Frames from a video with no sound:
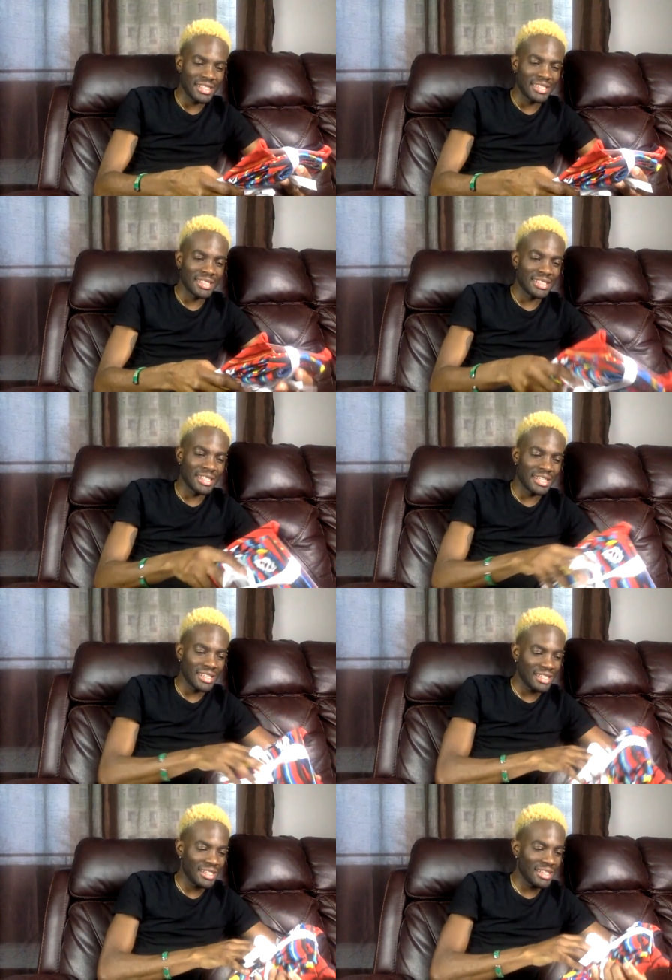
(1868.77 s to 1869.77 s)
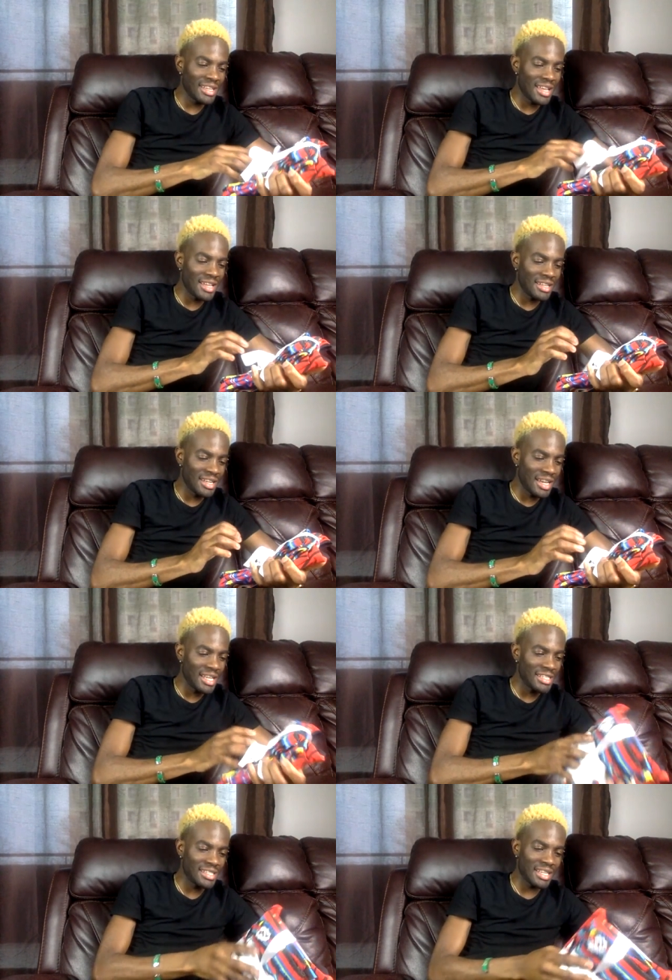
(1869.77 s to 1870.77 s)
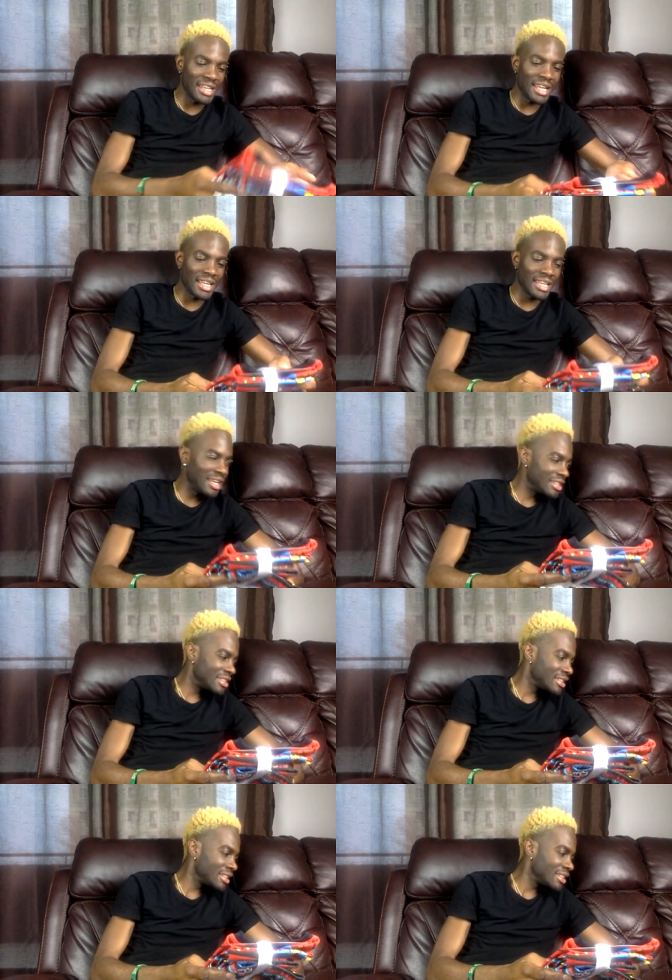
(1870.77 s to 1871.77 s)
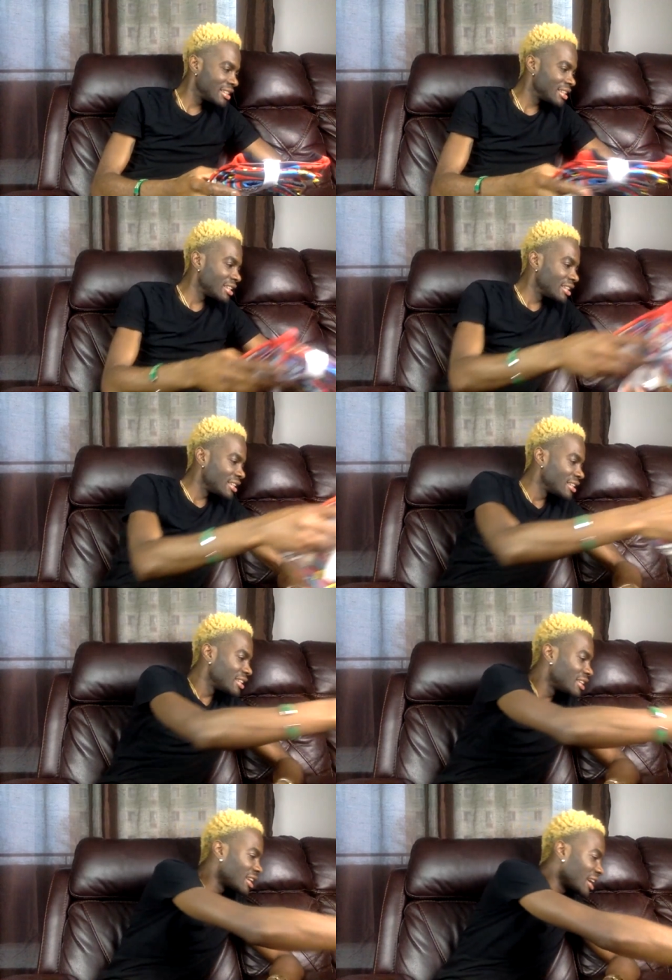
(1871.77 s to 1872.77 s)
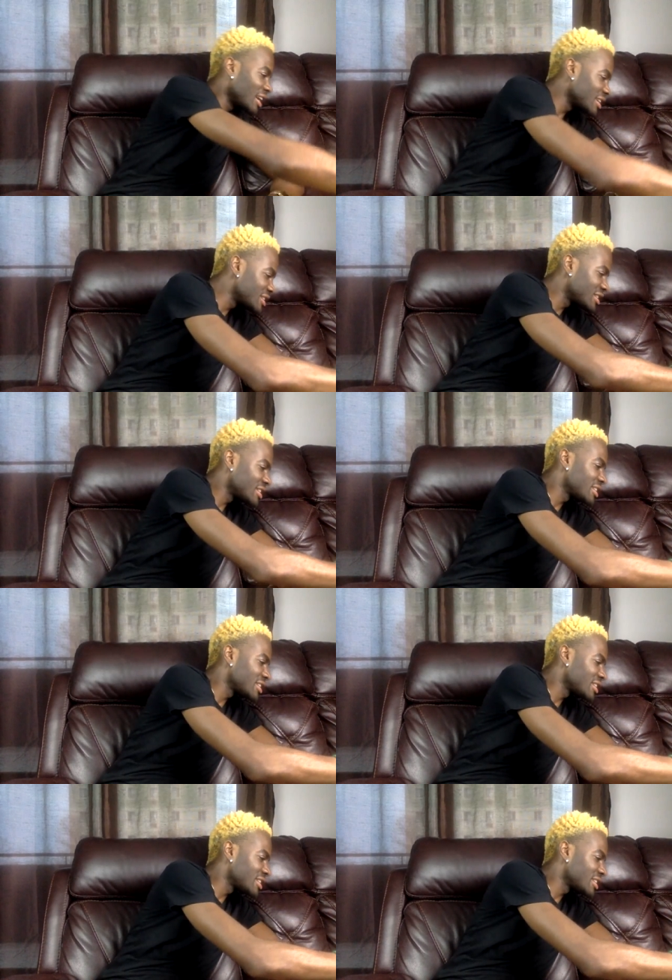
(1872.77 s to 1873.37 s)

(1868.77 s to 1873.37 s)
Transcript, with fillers: Yeah. Yeah, nice. I like it. Nice.